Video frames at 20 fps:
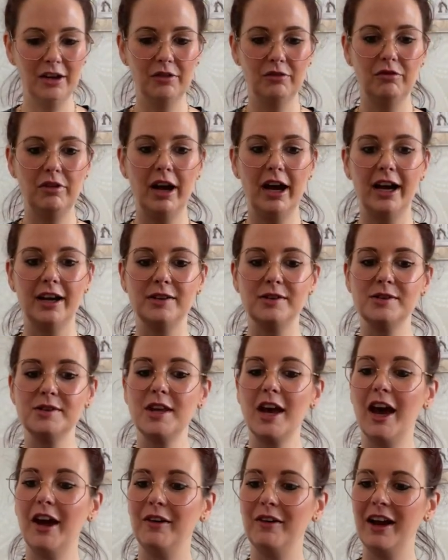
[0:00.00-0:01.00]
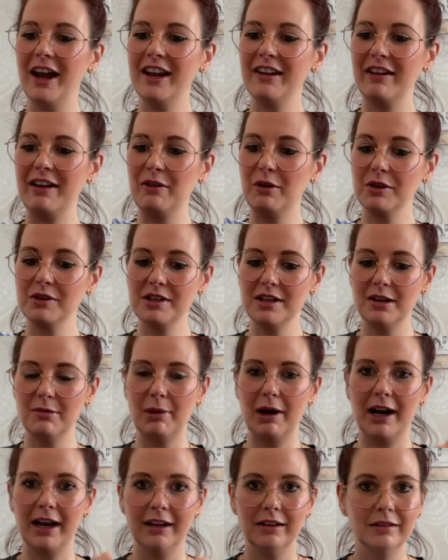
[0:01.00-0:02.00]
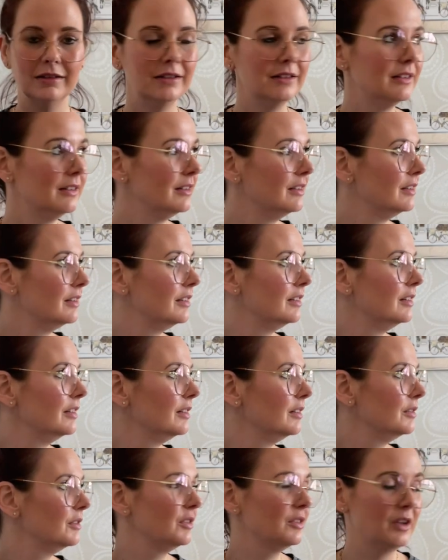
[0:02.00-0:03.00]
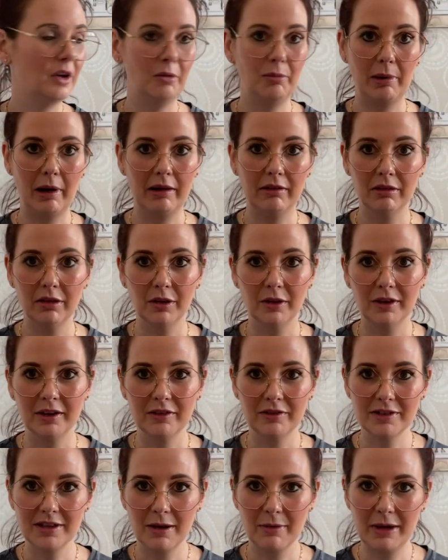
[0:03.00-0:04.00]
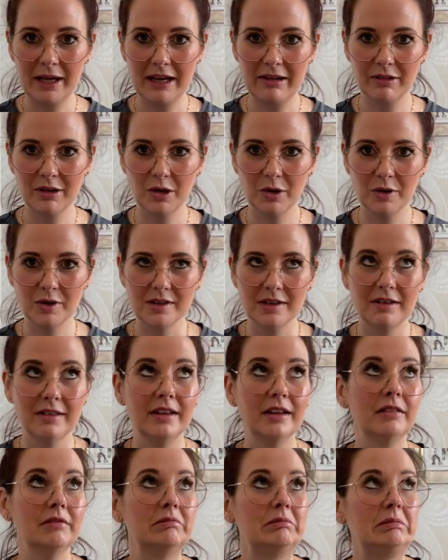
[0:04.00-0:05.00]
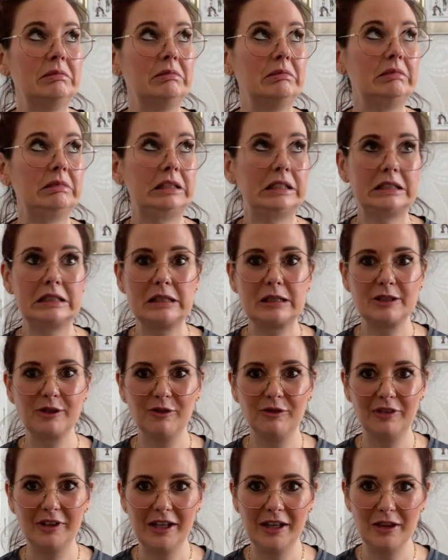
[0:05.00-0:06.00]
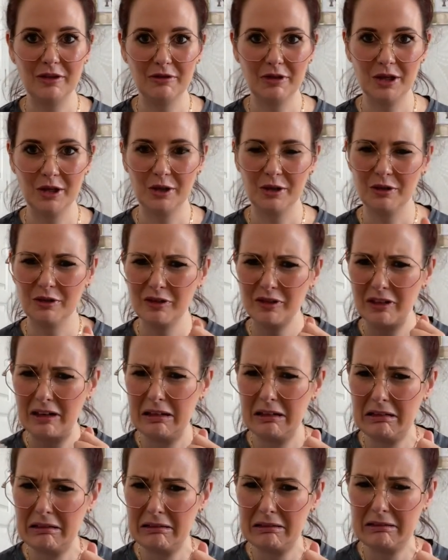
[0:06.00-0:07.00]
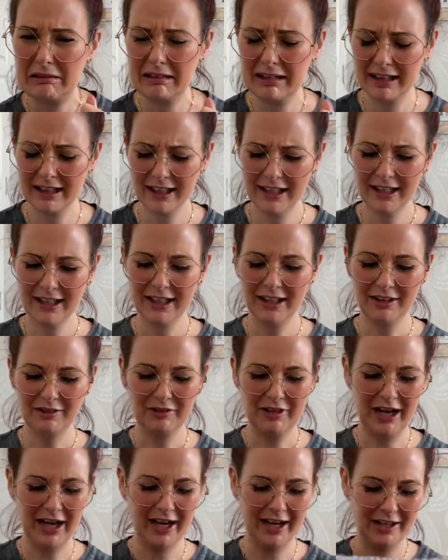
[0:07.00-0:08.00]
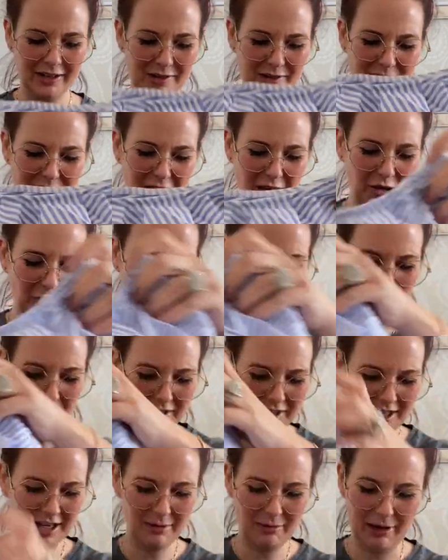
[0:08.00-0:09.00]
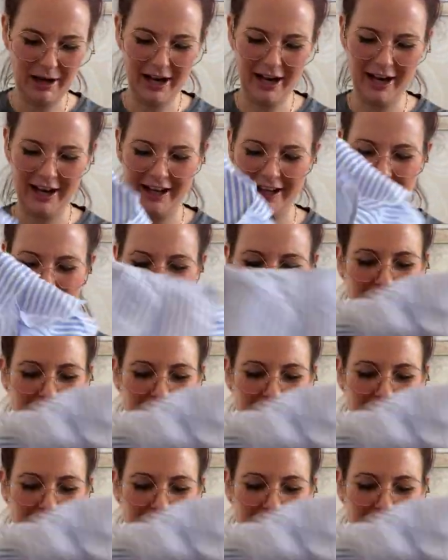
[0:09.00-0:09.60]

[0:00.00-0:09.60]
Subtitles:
Right, so anyway, what did I buy? I'm so paranoid every time I hear a noise. I think, is it something in the roof? Right, so what did I buy?